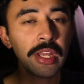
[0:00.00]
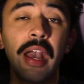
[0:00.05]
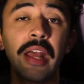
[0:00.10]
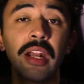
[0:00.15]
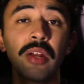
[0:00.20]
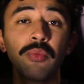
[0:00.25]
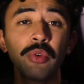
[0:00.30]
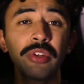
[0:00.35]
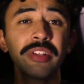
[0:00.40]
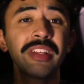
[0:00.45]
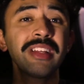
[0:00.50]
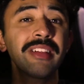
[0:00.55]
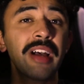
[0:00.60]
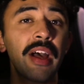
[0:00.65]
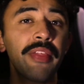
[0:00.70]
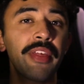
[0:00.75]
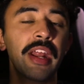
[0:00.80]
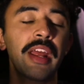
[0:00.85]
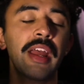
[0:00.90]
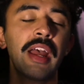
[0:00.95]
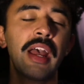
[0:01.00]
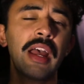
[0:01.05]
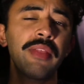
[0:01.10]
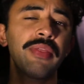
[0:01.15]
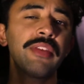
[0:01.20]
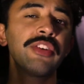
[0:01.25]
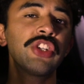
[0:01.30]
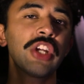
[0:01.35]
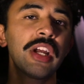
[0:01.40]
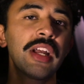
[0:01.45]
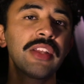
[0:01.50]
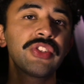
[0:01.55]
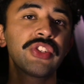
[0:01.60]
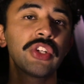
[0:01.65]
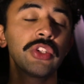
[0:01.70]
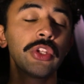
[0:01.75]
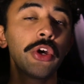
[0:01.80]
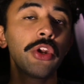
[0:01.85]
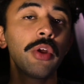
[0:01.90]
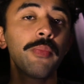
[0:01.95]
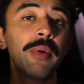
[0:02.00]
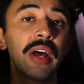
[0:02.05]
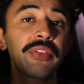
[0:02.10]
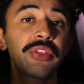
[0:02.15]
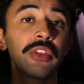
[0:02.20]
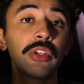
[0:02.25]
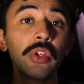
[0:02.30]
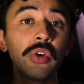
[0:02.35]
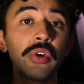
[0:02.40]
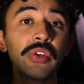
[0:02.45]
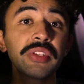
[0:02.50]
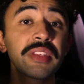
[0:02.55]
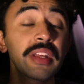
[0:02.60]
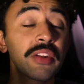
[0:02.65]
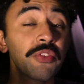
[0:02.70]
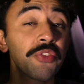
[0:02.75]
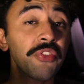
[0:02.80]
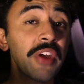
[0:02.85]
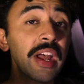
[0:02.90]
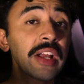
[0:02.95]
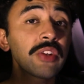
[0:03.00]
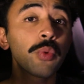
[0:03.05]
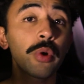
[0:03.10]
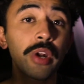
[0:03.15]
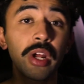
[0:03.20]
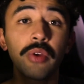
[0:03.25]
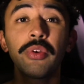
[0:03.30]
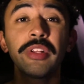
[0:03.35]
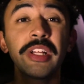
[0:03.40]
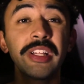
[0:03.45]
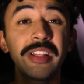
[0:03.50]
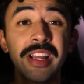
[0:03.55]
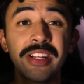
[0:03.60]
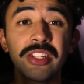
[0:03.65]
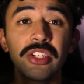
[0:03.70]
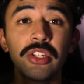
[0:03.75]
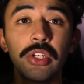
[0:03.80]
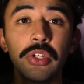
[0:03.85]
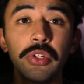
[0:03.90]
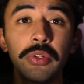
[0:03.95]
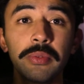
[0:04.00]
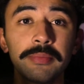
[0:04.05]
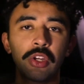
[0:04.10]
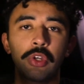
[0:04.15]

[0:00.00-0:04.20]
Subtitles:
and I'm really glad that I had the chance to learn about the laws that affect what I really like to do.